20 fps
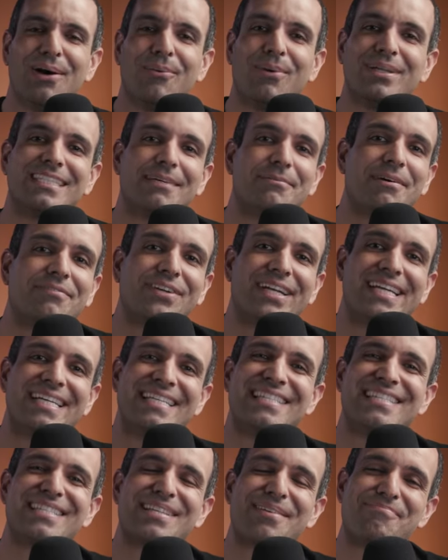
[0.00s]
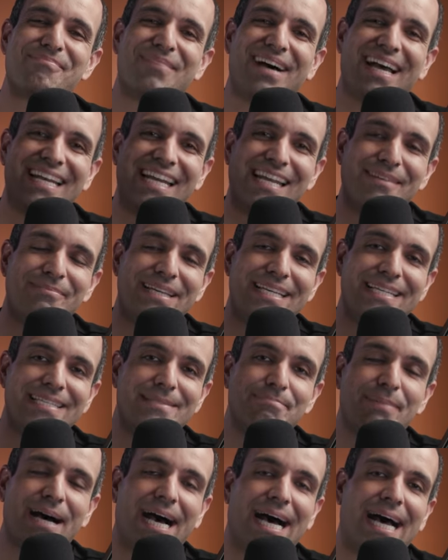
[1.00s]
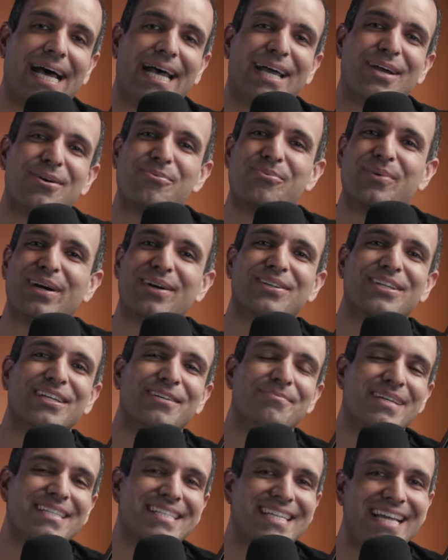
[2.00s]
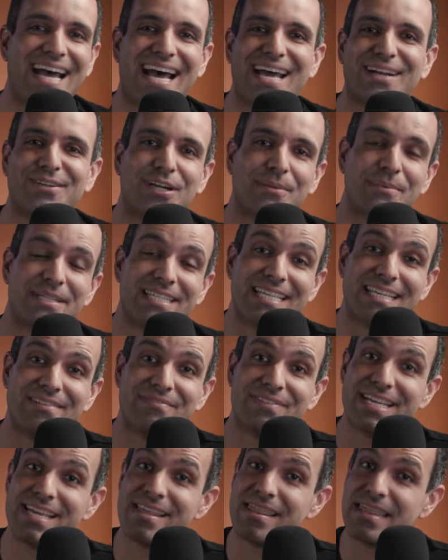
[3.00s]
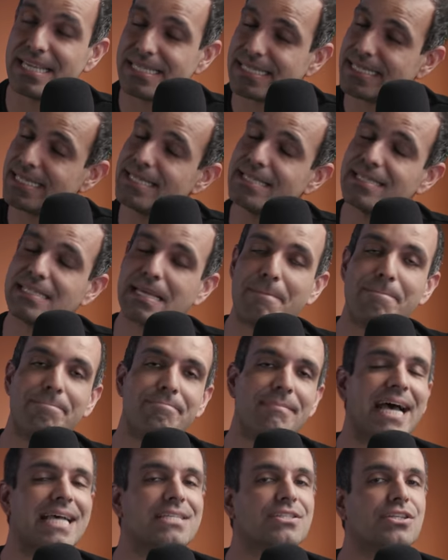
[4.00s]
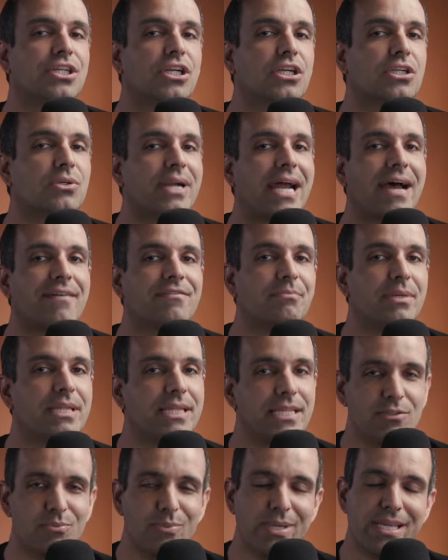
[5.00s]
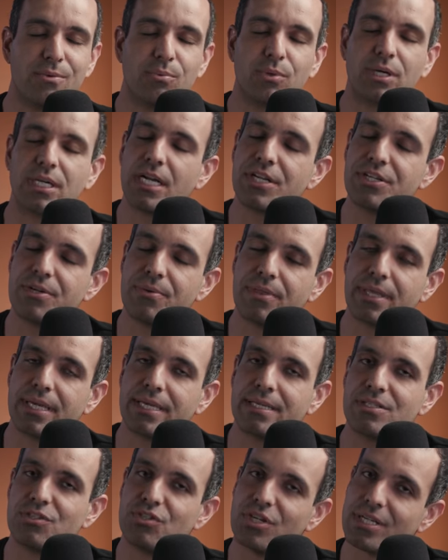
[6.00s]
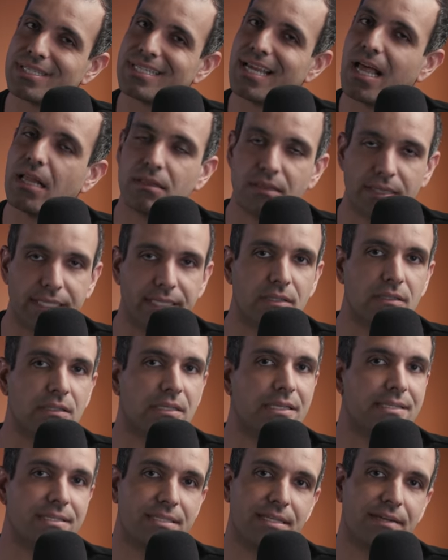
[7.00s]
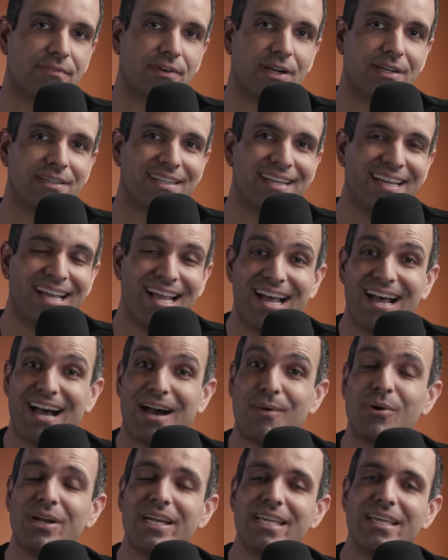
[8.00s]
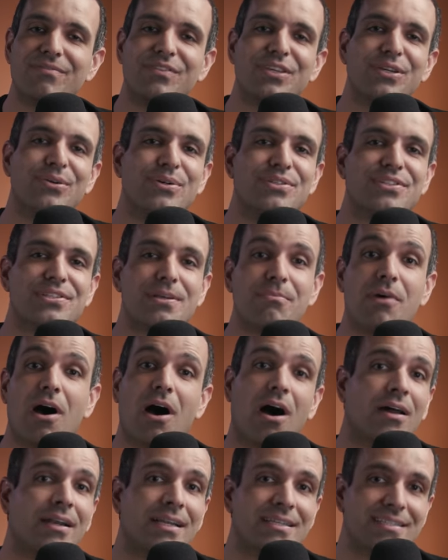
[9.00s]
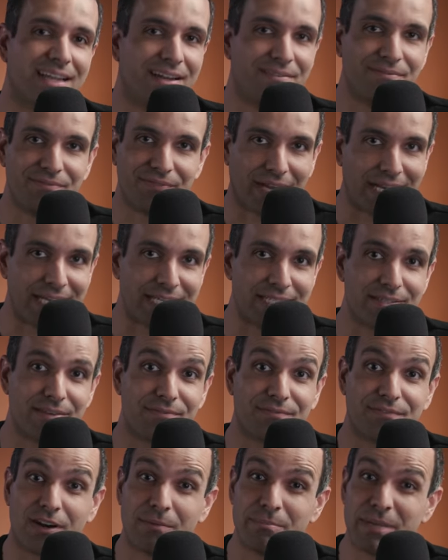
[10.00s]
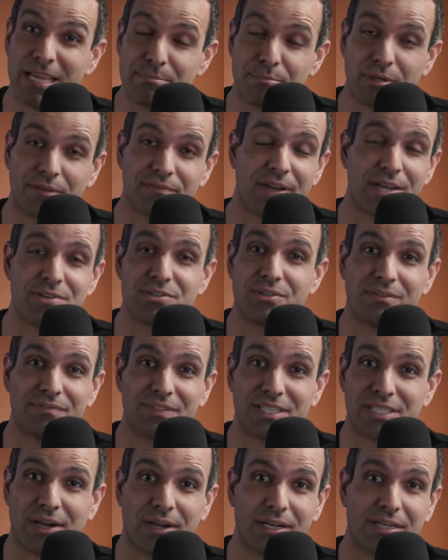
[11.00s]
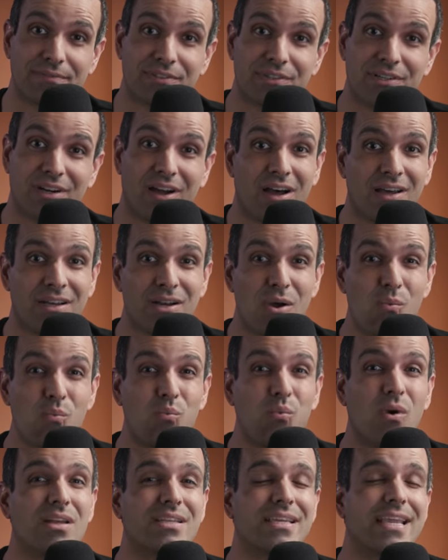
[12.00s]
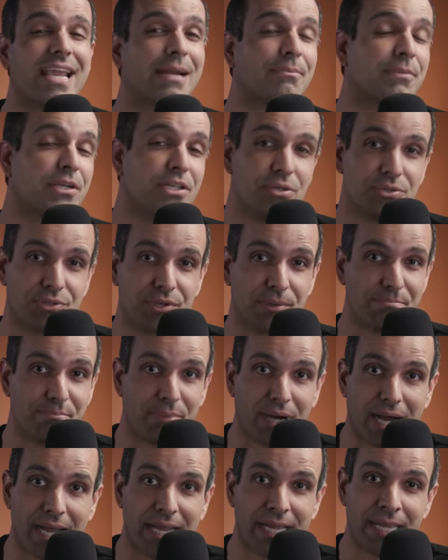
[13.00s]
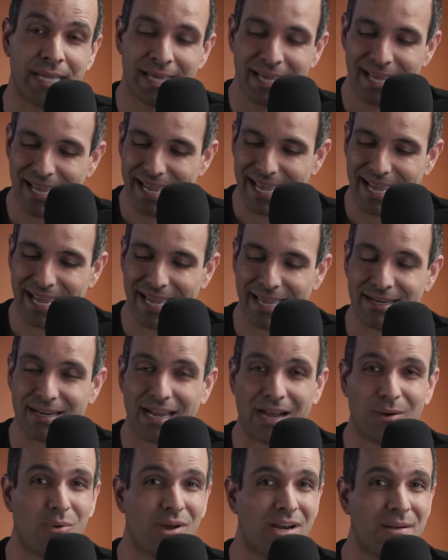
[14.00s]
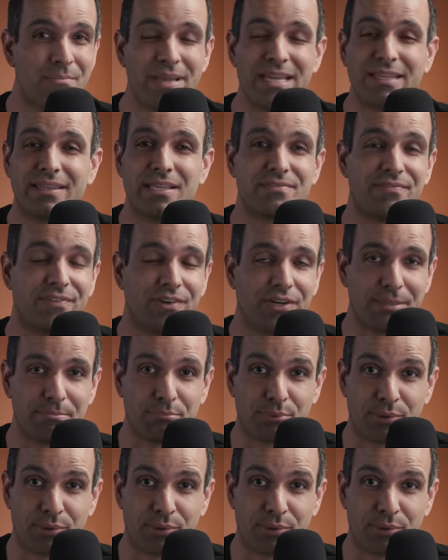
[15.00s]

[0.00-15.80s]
What's up, my friends? My name is Pye. Welcome to Adorama T V. This is Master Your Craft, but this week we're gonna do things just a little different. I wanna give you some honest advice from a professional photographer on what camera you should buy, and I wanna make this very